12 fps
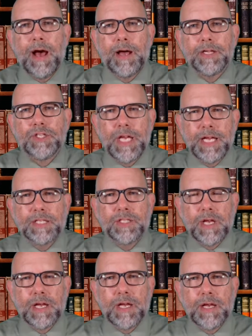she
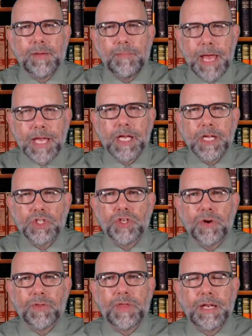is making
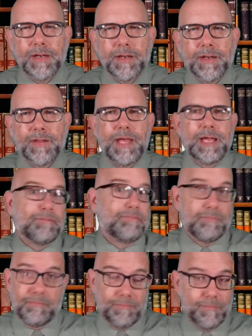sure that
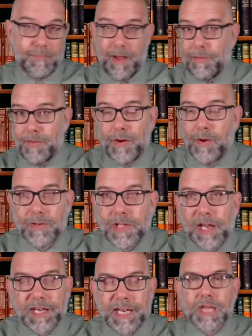there's a
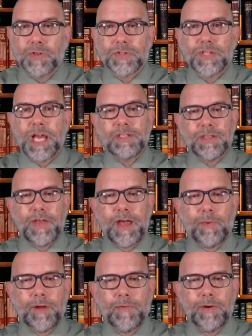lot of dangerous things in
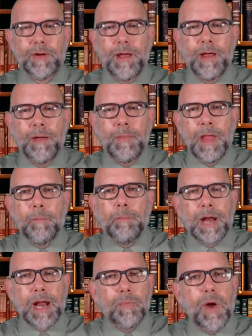that river.
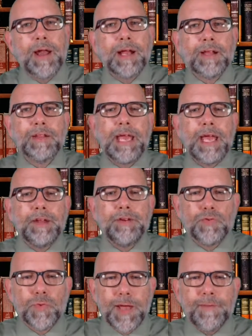But ironically,
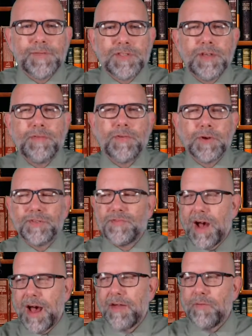it drifts in verse
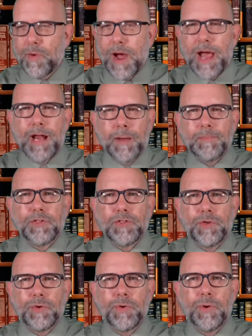5 right up
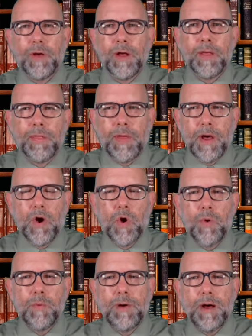to the
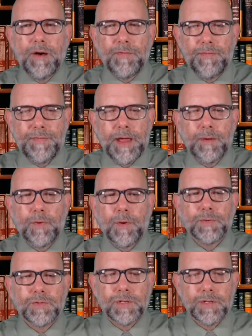home of
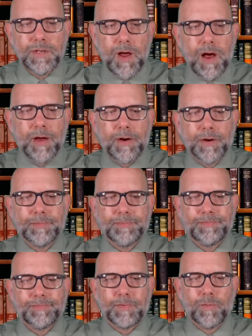Pharaoh's daughter,
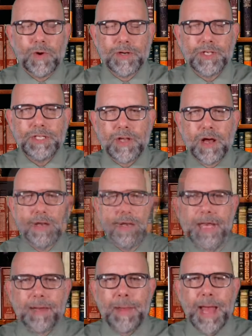where she's gone to
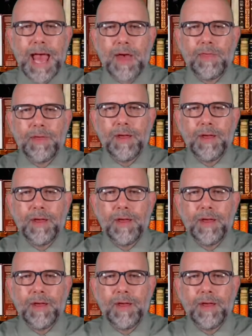take a bath.